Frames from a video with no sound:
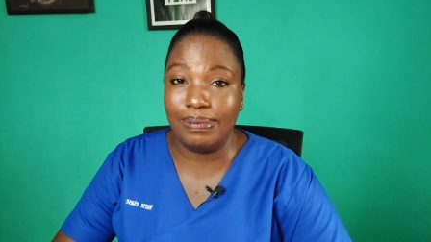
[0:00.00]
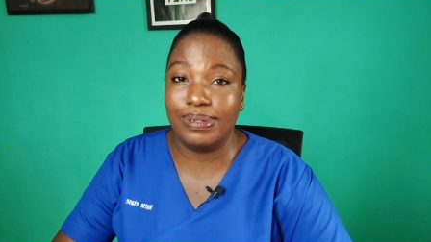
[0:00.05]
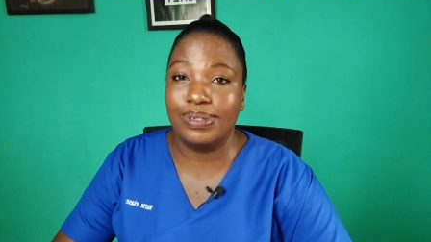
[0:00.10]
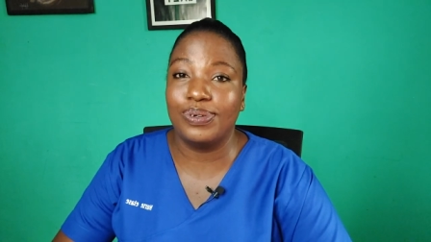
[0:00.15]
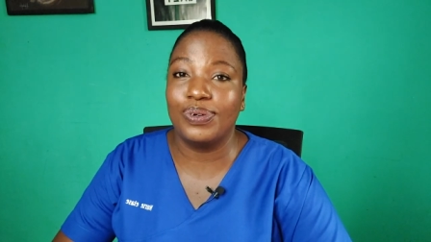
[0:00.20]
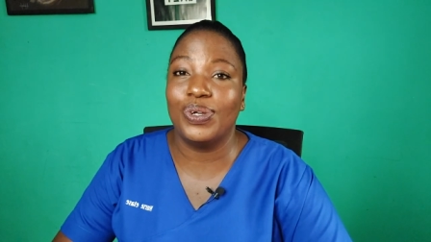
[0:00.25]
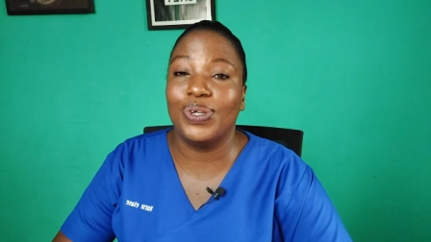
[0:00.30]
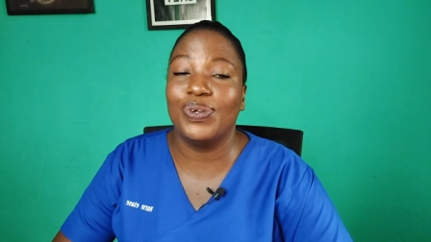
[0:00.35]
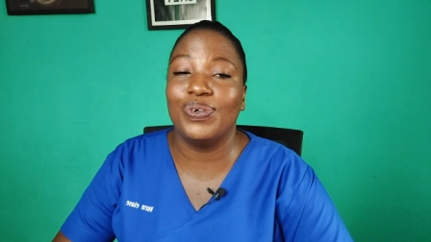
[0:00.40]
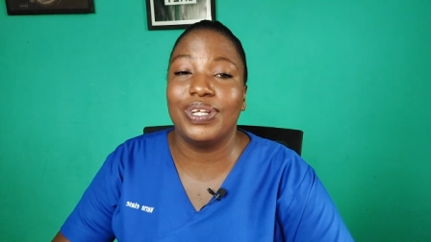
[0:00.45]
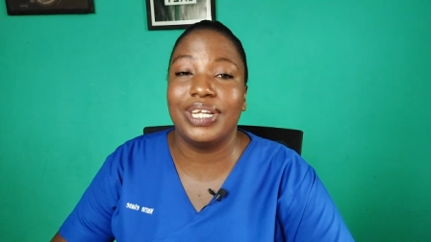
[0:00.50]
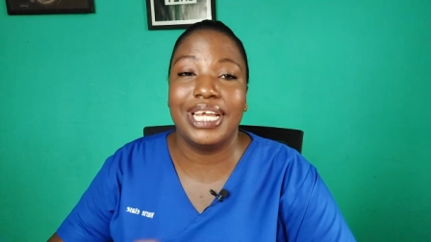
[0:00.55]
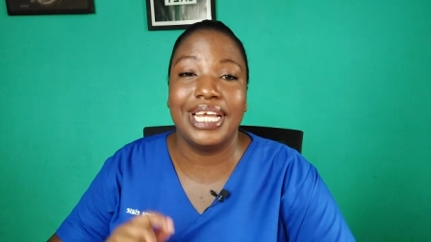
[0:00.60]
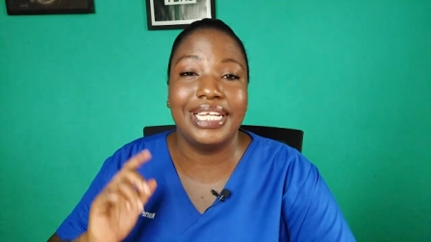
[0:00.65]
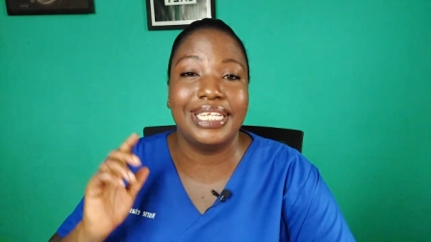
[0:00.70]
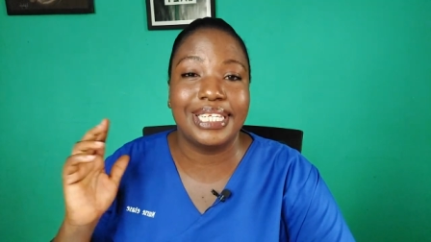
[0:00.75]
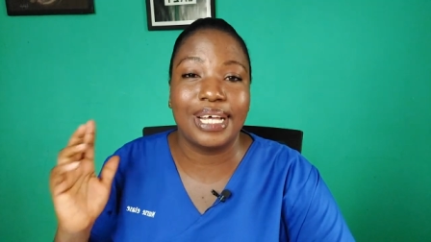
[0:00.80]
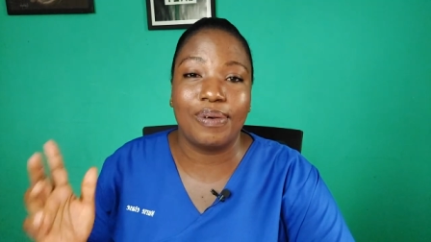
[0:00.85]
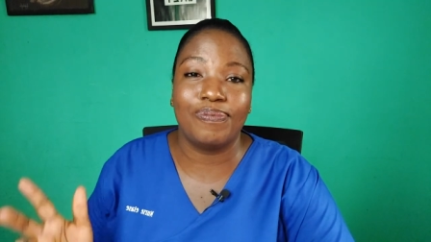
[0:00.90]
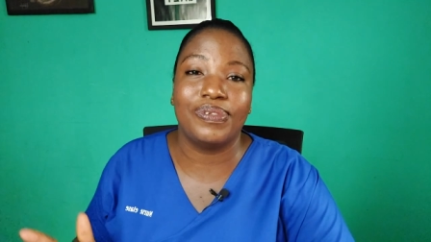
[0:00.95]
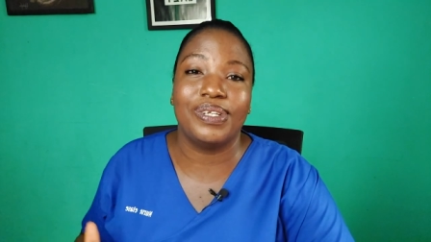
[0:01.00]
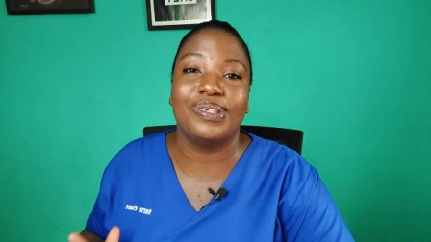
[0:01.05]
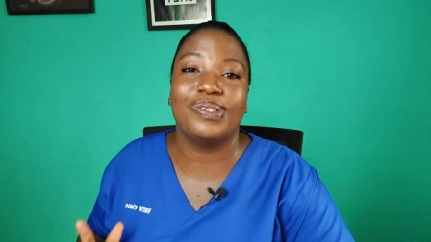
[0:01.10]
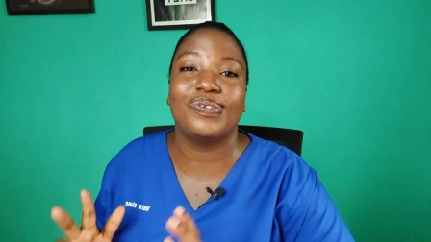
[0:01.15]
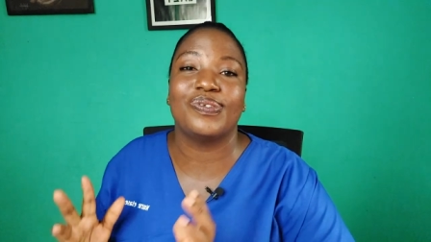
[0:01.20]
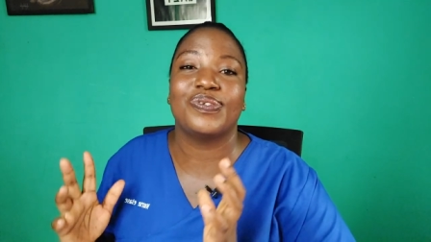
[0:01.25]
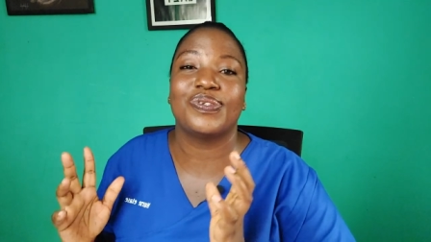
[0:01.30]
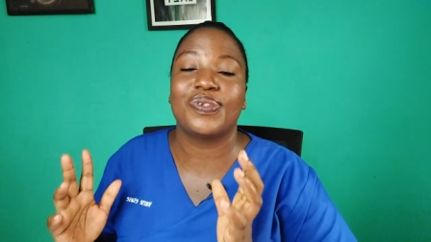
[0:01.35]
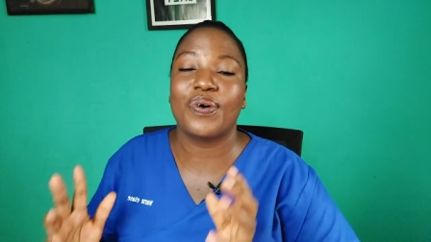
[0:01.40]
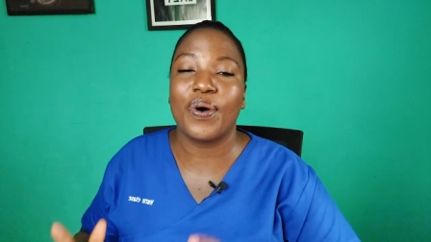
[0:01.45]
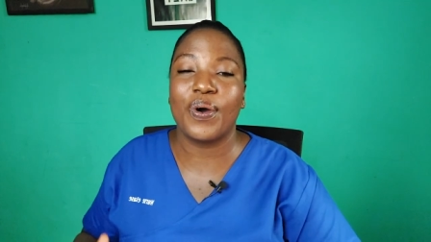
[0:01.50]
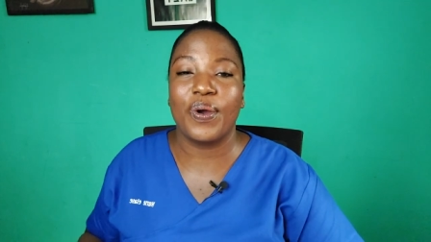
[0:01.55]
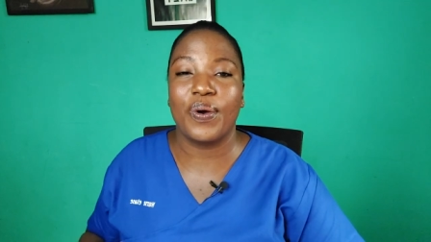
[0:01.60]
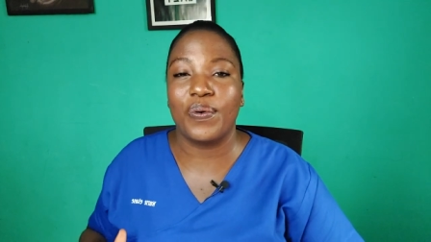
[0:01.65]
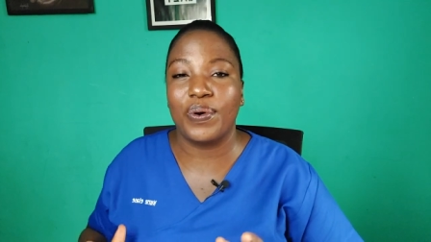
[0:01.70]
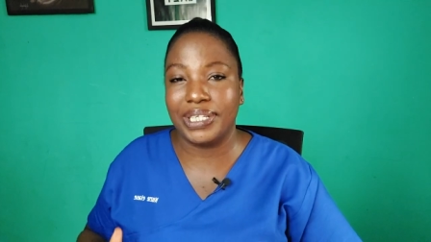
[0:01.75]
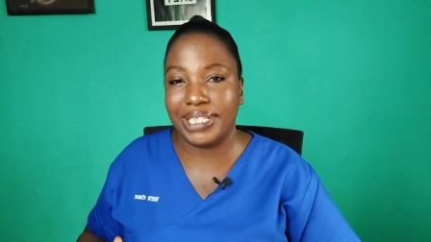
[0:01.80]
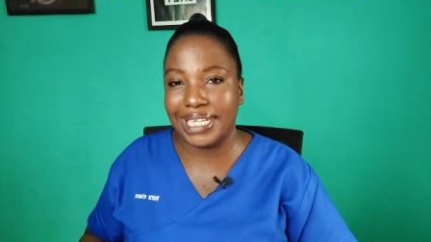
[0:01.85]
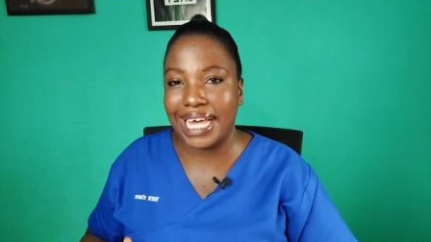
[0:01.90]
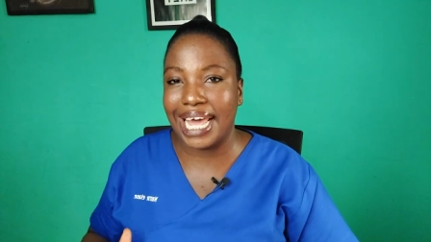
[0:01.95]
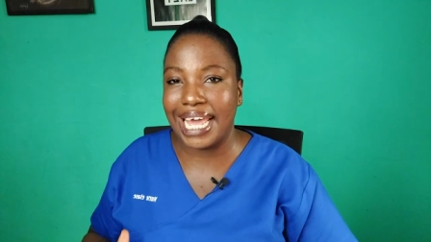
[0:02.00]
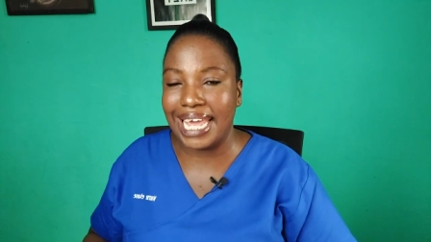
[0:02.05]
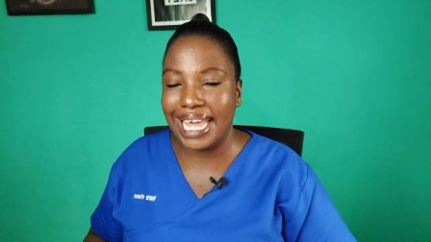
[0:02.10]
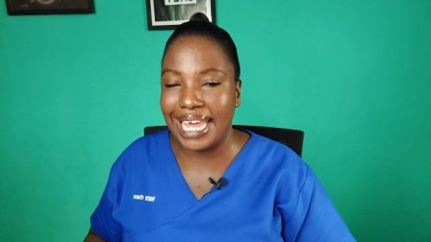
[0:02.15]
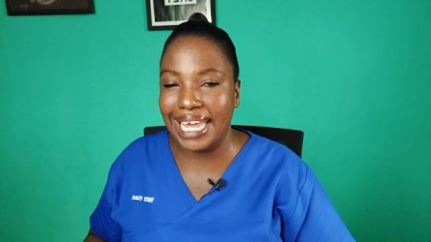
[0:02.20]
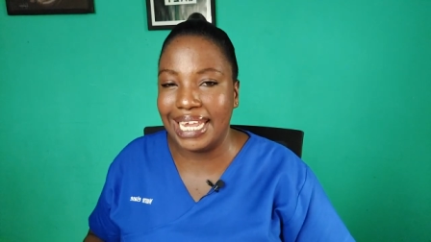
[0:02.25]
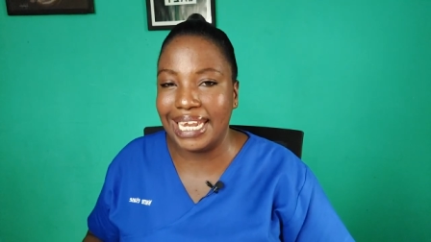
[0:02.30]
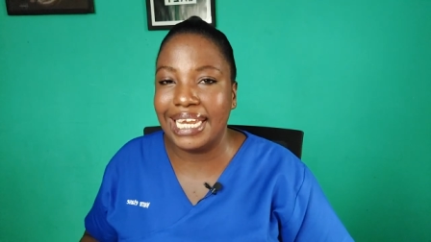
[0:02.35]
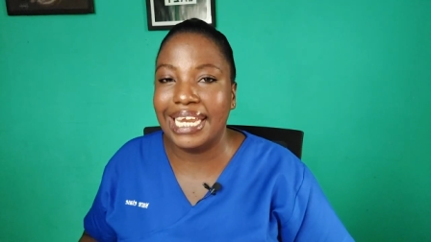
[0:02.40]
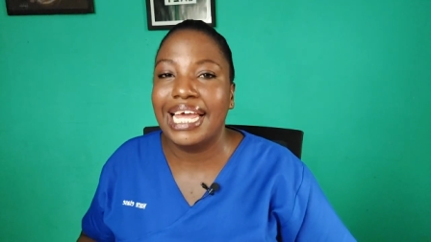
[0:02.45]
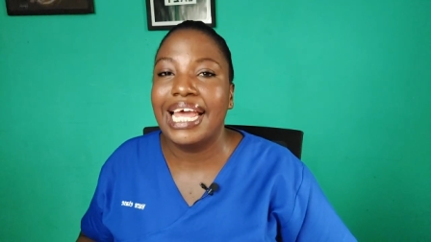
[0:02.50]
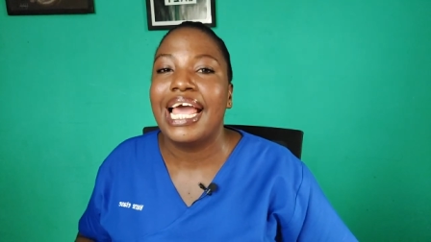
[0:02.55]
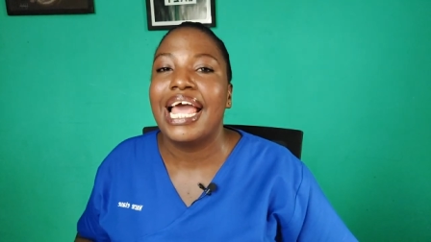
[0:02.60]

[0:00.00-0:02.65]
so you need something to store your water in